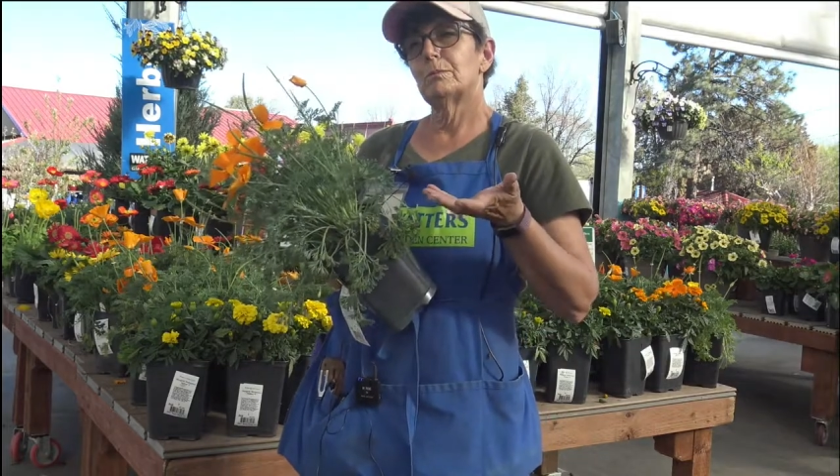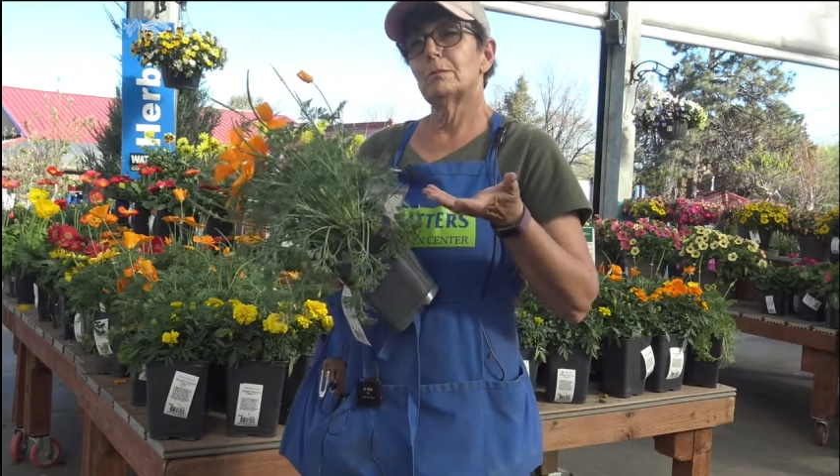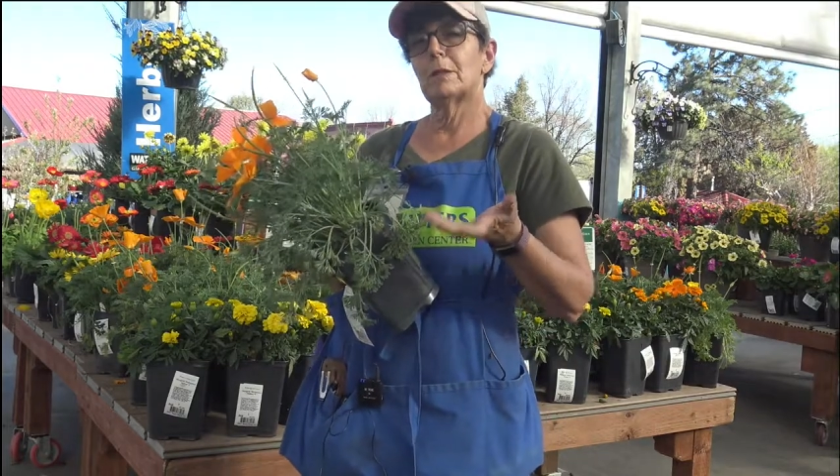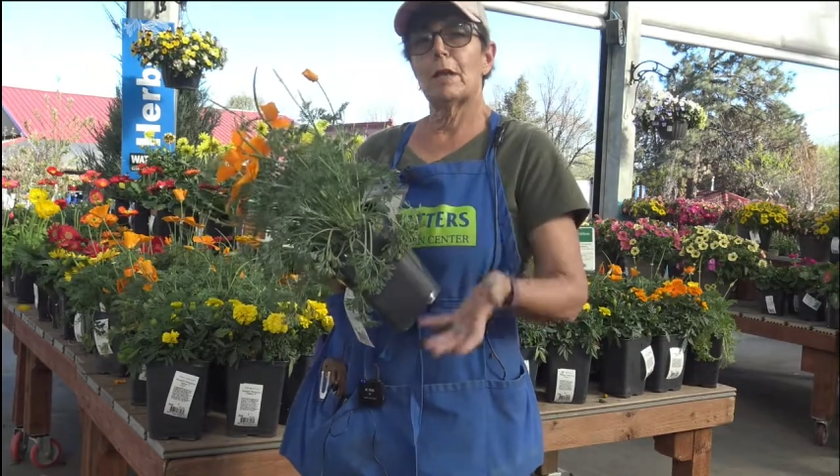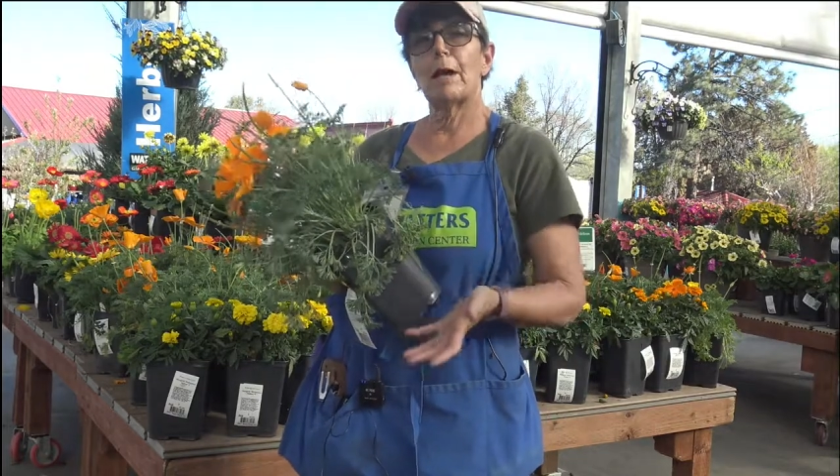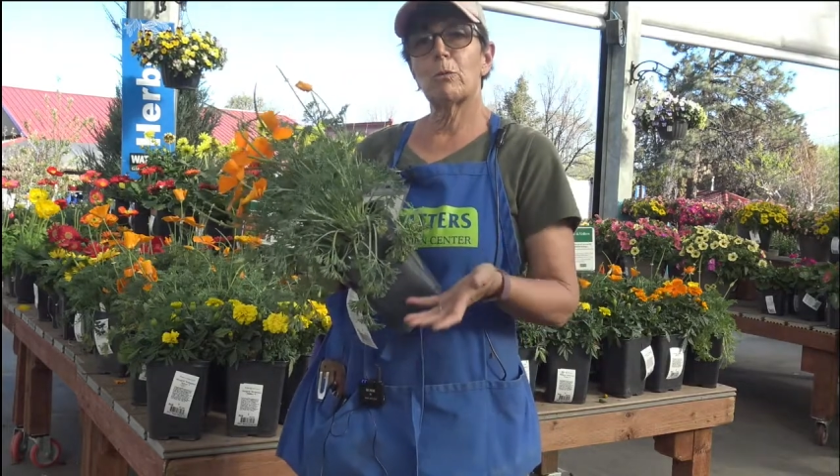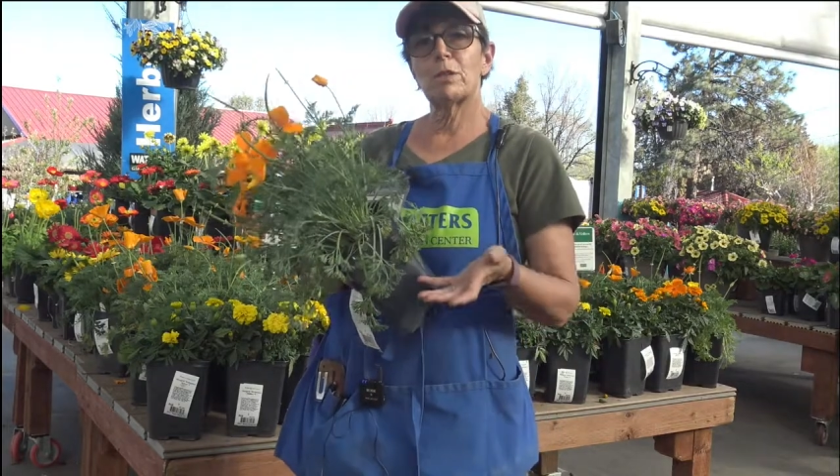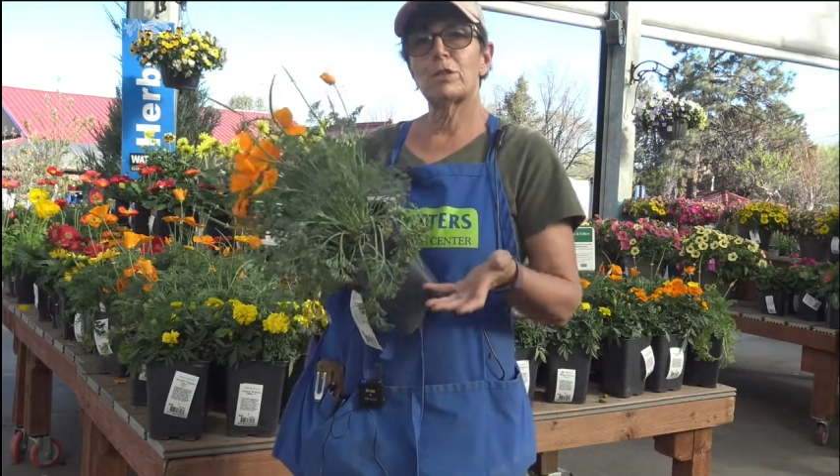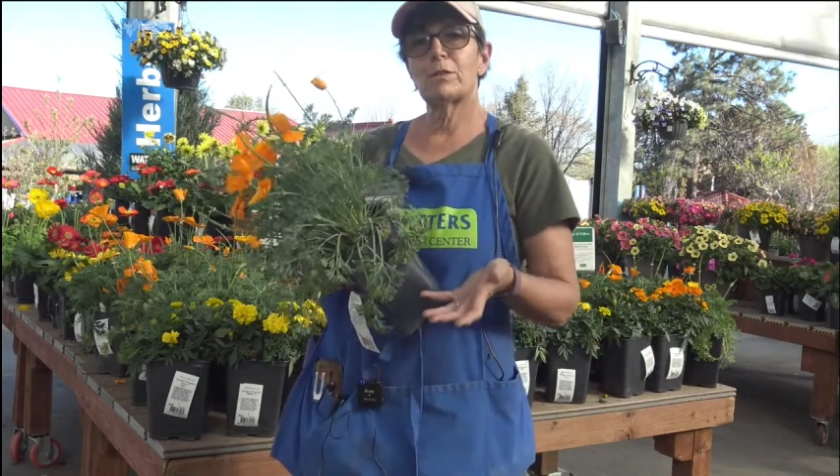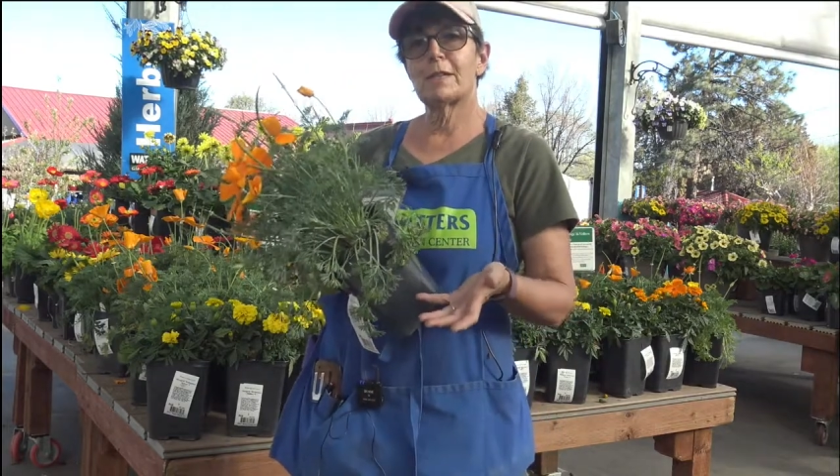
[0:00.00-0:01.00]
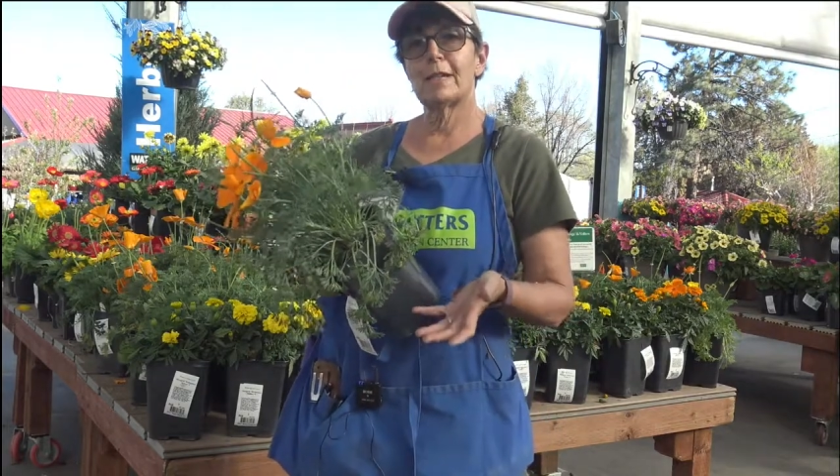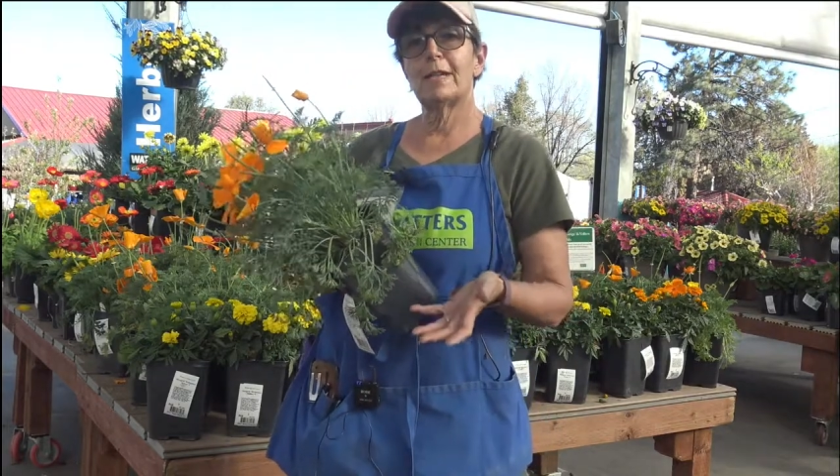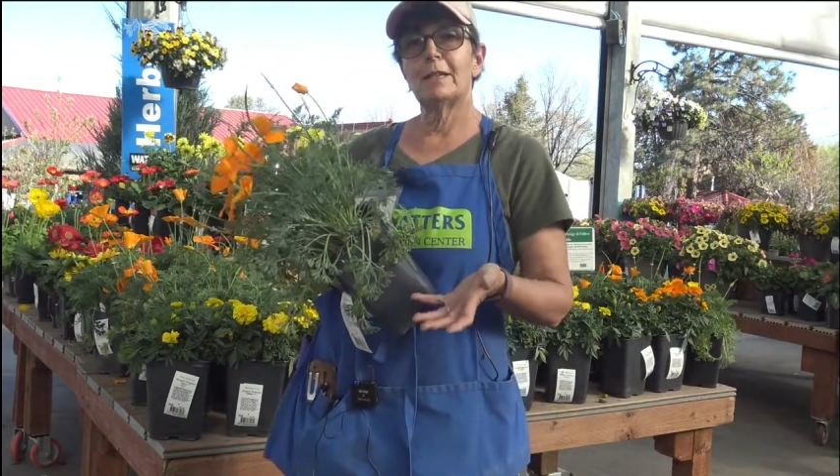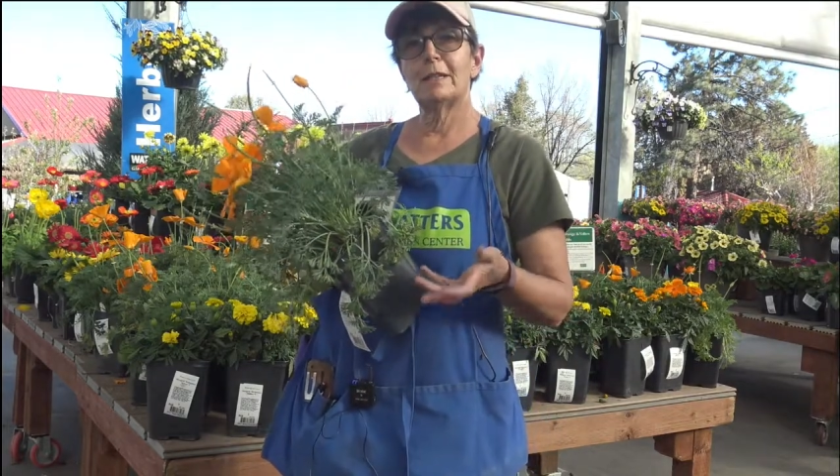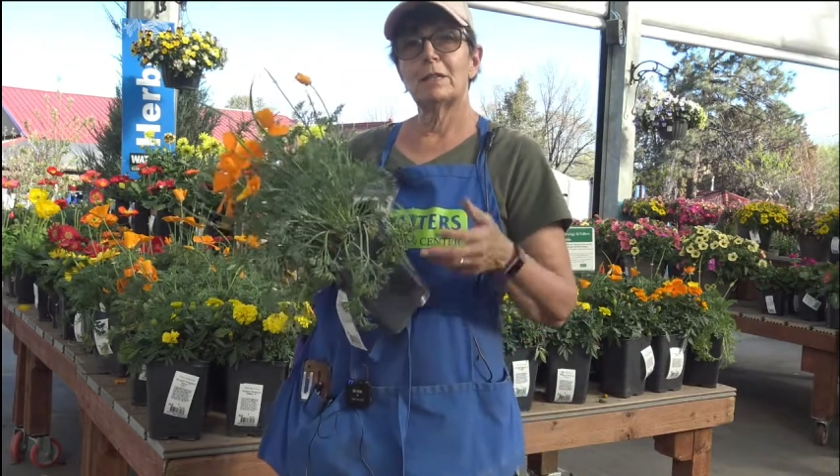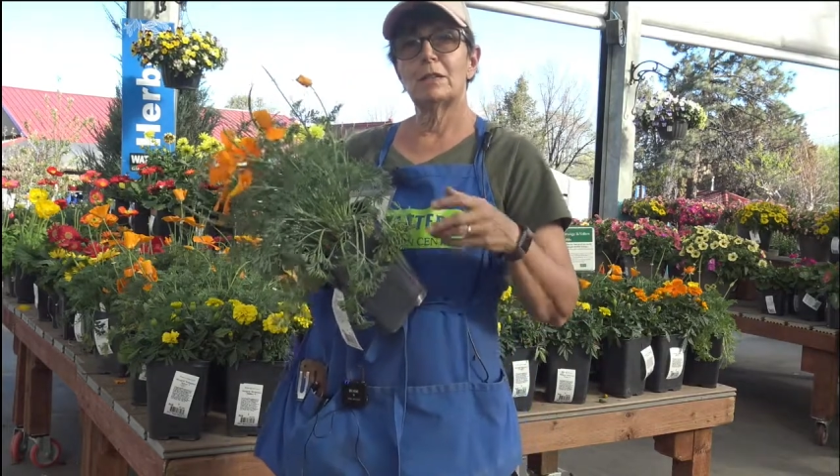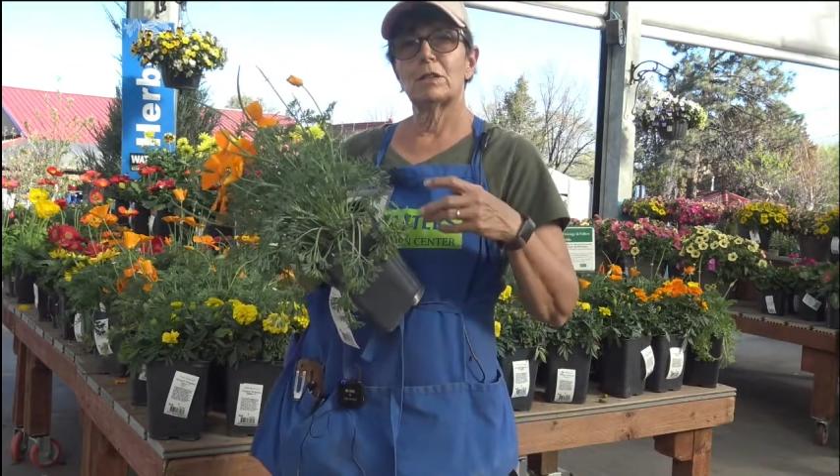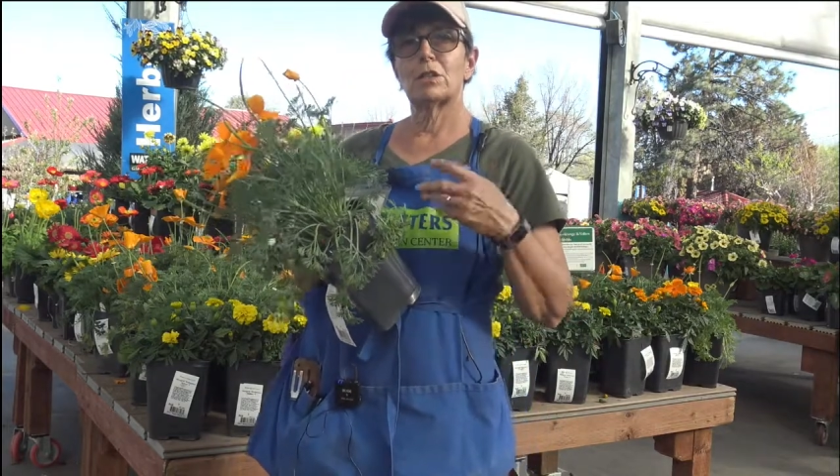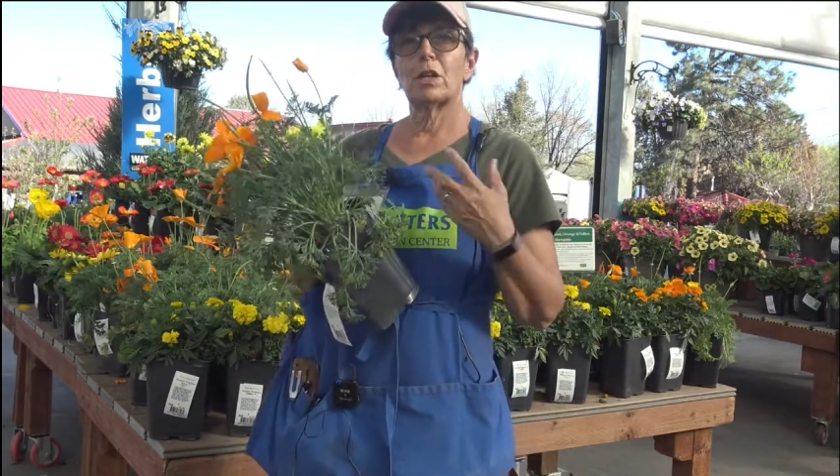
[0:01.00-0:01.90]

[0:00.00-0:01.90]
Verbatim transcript: like what you've seen,